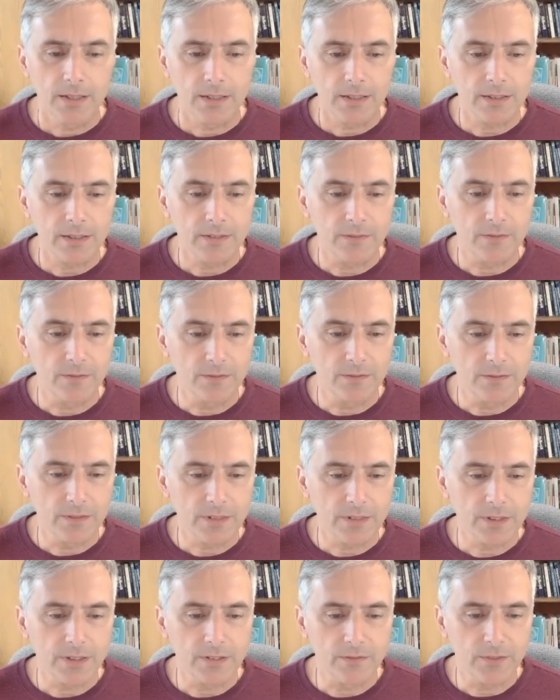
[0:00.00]

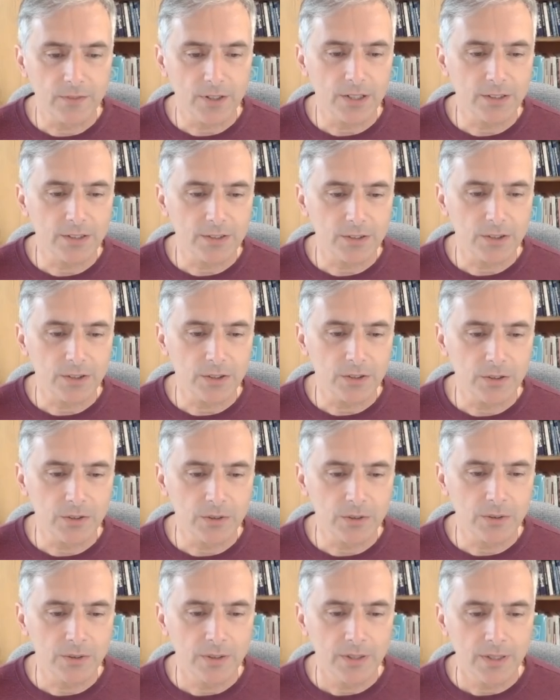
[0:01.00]
convert
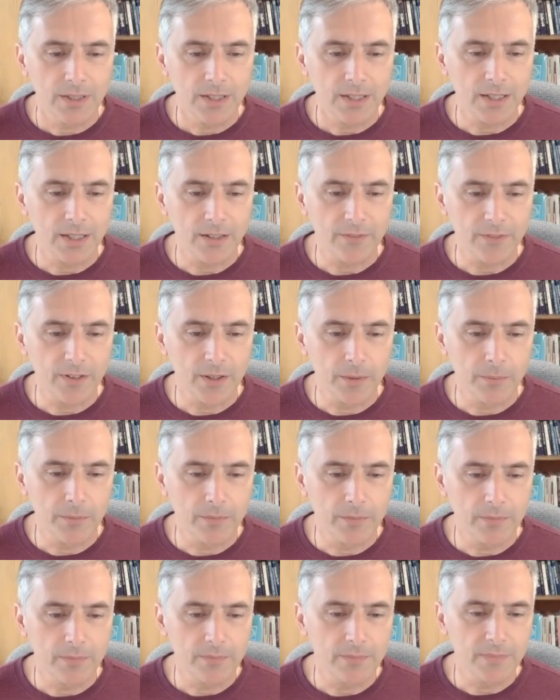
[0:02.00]
to
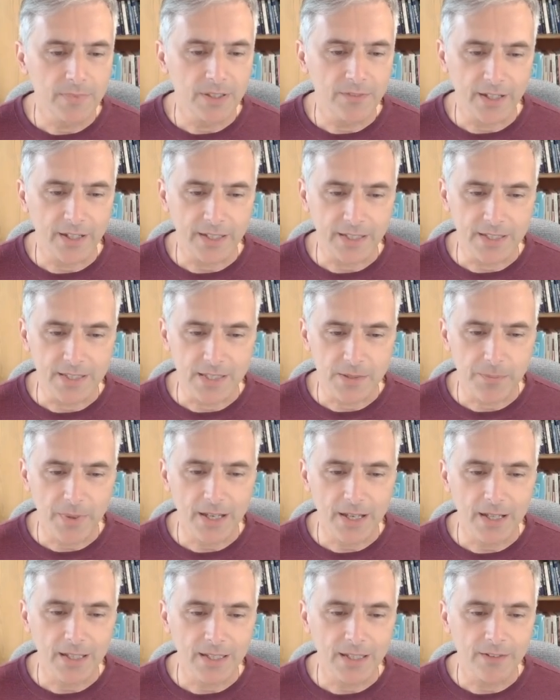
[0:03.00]
FM, if I can spell,